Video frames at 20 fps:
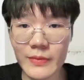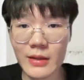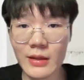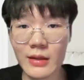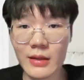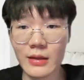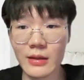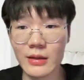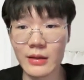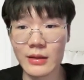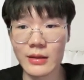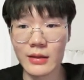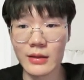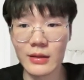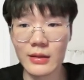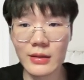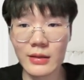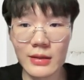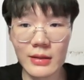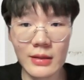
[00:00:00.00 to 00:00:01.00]

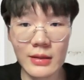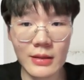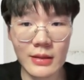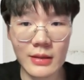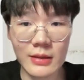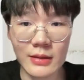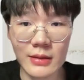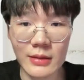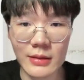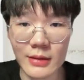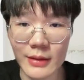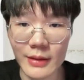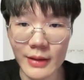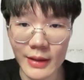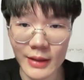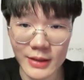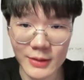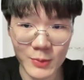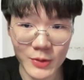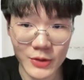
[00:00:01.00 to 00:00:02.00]
the
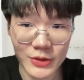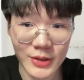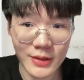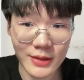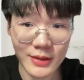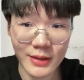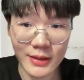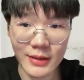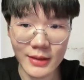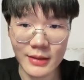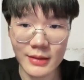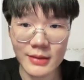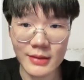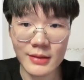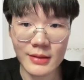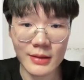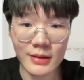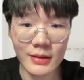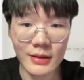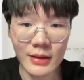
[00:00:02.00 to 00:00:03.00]
expiration
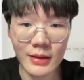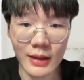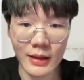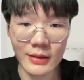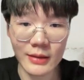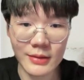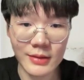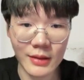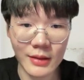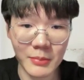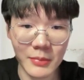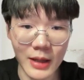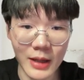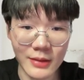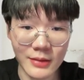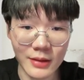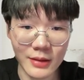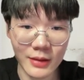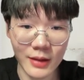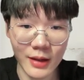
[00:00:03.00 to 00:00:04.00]
days, and some
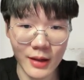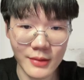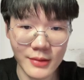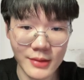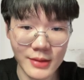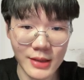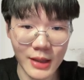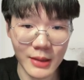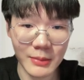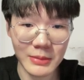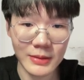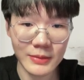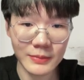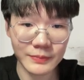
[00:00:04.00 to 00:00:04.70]
other concept.